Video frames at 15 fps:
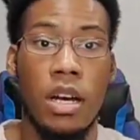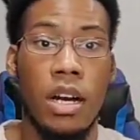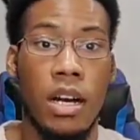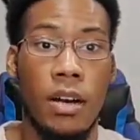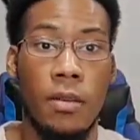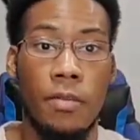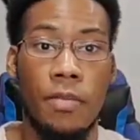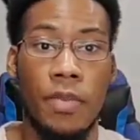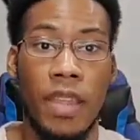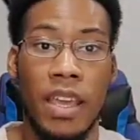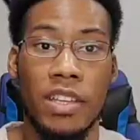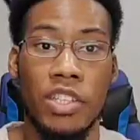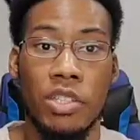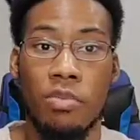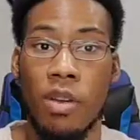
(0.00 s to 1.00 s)

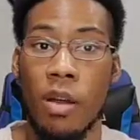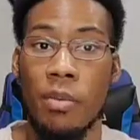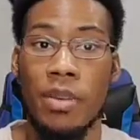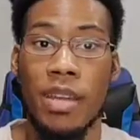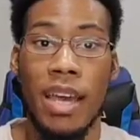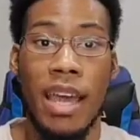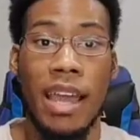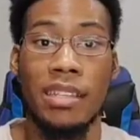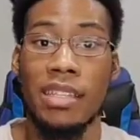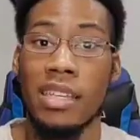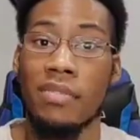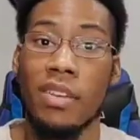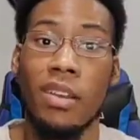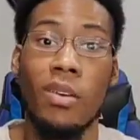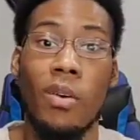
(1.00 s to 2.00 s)
And she's probably not
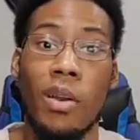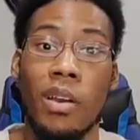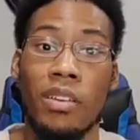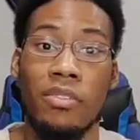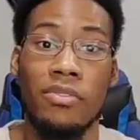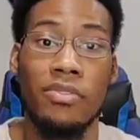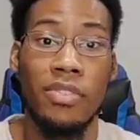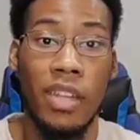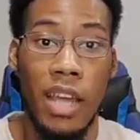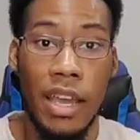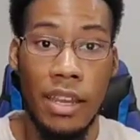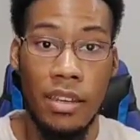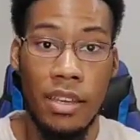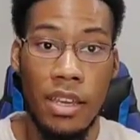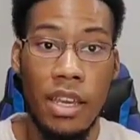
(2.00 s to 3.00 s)
actually even going on a
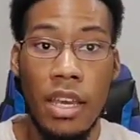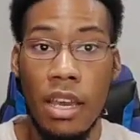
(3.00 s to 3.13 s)
flight.